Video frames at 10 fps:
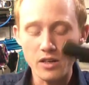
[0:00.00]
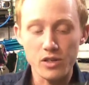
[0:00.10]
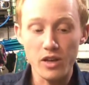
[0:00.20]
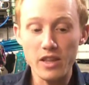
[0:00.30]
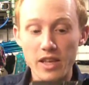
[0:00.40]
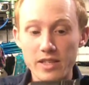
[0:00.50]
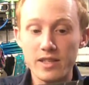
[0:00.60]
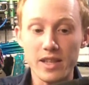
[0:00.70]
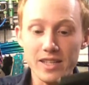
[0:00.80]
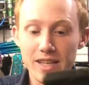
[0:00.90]
So yeah,
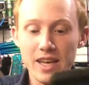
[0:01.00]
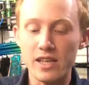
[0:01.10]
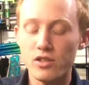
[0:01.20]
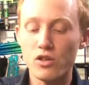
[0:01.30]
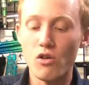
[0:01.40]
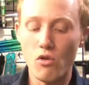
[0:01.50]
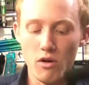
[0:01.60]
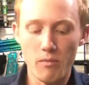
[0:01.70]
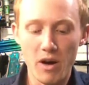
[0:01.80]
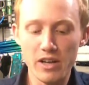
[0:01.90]
that's it.
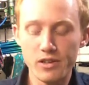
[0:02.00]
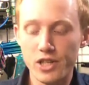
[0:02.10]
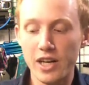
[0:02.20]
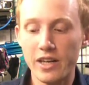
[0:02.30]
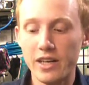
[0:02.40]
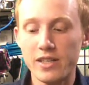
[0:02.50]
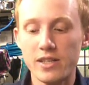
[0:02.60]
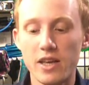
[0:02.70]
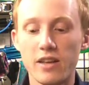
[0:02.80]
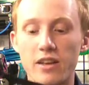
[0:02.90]
So my understanding is
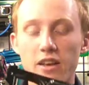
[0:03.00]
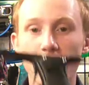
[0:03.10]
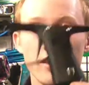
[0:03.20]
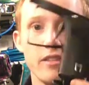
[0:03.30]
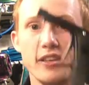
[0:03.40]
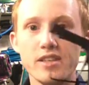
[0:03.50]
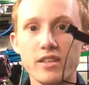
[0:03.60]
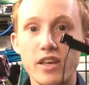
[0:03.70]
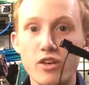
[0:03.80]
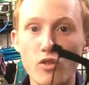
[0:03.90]
that this
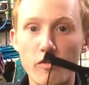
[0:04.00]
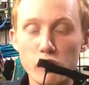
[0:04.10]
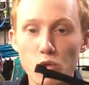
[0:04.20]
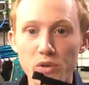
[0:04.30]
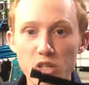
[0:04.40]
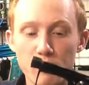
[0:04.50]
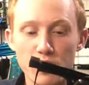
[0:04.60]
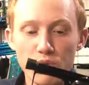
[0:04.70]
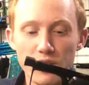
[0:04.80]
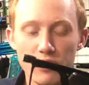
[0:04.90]
is a universal piece
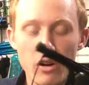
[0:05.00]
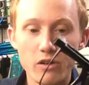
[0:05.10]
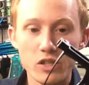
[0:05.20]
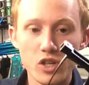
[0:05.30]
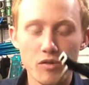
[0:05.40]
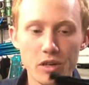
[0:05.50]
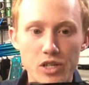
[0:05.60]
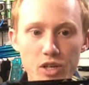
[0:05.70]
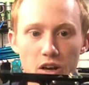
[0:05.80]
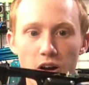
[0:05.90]
between their current
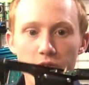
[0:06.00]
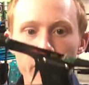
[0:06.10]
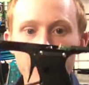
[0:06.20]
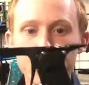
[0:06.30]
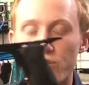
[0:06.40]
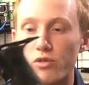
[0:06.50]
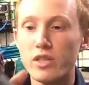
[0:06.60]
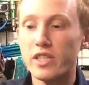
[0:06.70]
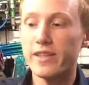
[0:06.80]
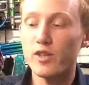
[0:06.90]
generation of guns. So you
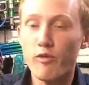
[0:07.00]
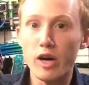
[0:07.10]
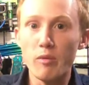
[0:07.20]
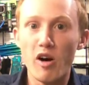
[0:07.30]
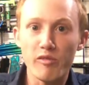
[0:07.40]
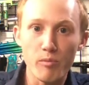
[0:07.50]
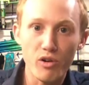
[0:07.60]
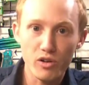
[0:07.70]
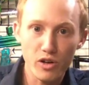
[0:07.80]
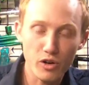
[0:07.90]
can take this frame off and
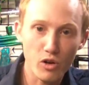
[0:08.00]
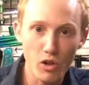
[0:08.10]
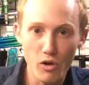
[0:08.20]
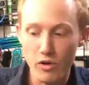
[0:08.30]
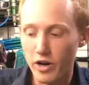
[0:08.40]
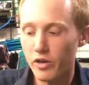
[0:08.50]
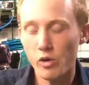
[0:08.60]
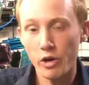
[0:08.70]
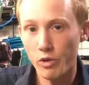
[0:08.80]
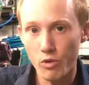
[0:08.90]
put it on your clone. I don't
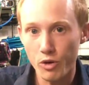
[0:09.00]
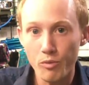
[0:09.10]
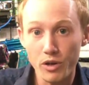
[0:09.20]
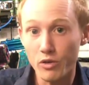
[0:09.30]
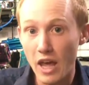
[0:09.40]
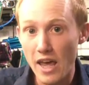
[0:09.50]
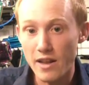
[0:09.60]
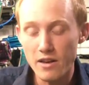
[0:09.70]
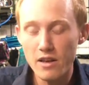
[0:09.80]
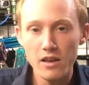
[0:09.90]
know why you would, but you
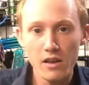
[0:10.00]
can.